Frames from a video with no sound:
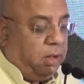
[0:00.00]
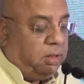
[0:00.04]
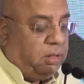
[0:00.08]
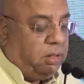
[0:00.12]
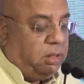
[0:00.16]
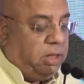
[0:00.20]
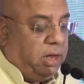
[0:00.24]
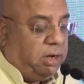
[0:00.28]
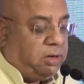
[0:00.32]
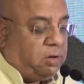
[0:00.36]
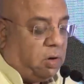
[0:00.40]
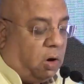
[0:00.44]

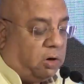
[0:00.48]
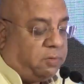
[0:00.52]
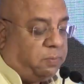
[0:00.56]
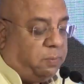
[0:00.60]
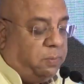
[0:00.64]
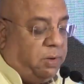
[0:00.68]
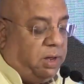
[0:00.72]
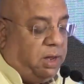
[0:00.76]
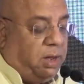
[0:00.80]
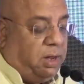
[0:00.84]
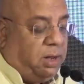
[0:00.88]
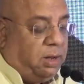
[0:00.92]
They taught
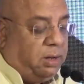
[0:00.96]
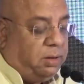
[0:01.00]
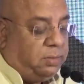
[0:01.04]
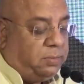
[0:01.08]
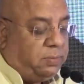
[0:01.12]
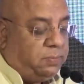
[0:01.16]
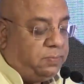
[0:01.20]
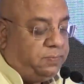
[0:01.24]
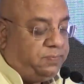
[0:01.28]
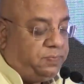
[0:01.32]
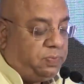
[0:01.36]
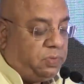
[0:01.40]
me
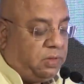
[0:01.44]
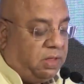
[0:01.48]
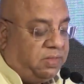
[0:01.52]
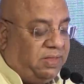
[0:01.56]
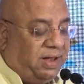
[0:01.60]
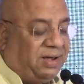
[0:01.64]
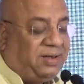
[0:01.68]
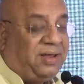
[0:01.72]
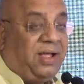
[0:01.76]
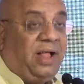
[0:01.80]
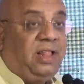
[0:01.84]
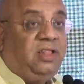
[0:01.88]

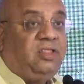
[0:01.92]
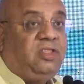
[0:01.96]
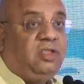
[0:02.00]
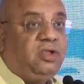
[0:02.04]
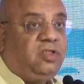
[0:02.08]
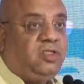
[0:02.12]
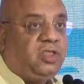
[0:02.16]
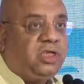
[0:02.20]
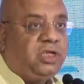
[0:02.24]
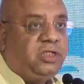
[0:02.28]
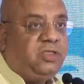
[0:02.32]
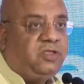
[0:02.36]
that culture
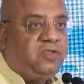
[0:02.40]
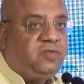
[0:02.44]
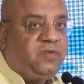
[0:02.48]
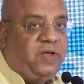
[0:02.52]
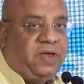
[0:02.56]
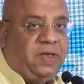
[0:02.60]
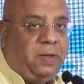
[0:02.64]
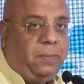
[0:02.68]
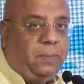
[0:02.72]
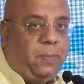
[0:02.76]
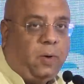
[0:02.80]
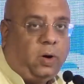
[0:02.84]
change is
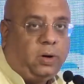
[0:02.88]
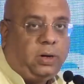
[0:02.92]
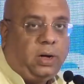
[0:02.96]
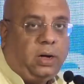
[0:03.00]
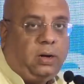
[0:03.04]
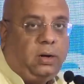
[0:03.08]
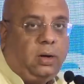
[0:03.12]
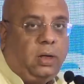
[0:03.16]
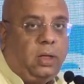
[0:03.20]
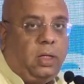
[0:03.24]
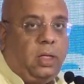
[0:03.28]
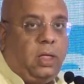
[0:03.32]
very important.